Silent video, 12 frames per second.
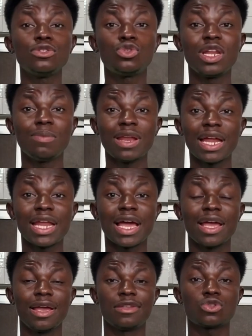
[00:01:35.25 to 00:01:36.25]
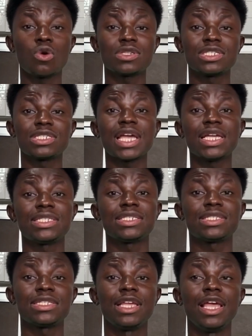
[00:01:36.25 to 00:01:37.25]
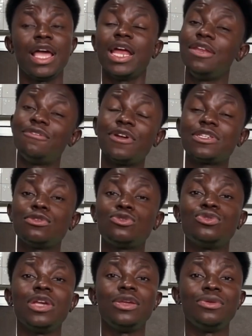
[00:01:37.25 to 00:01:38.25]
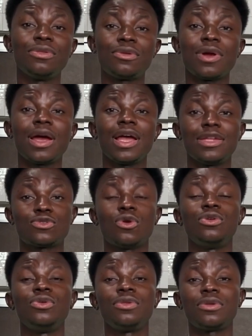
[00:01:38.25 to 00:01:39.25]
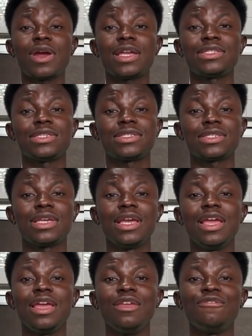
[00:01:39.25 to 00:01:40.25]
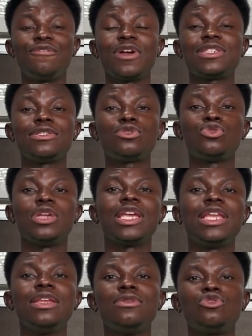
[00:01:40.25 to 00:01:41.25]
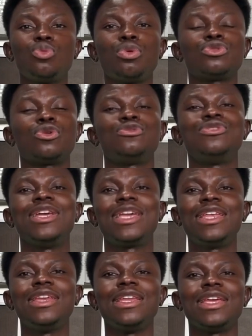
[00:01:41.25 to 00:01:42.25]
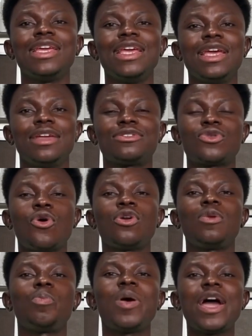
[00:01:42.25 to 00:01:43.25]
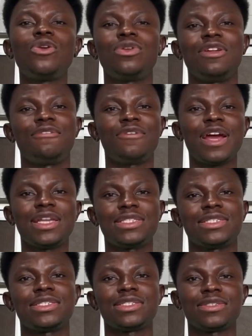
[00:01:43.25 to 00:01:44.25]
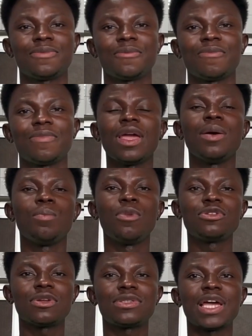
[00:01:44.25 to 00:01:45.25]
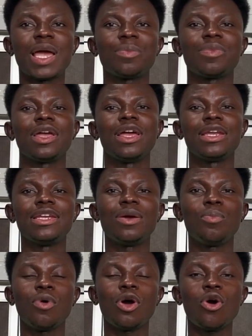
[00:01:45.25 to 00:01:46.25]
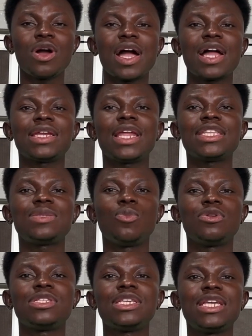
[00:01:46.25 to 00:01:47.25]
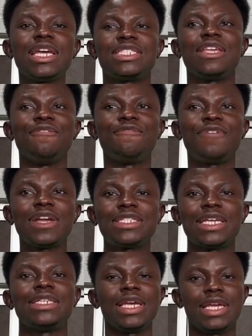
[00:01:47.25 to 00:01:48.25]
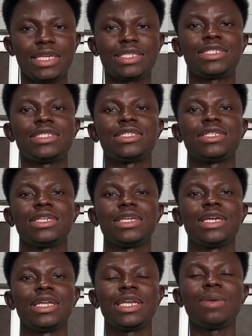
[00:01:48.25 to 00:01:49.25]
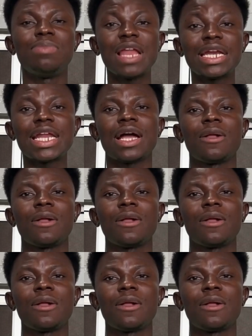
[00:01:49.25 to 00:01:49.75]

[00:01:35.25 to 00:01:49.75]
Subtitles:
to the bladder is called cystitis, and infection to the urethra is called urethritis. Infection to the kidney tubules or to the kidney is called pyelonephritis. Most of the time, the organ that mostly gets infected is the bladder.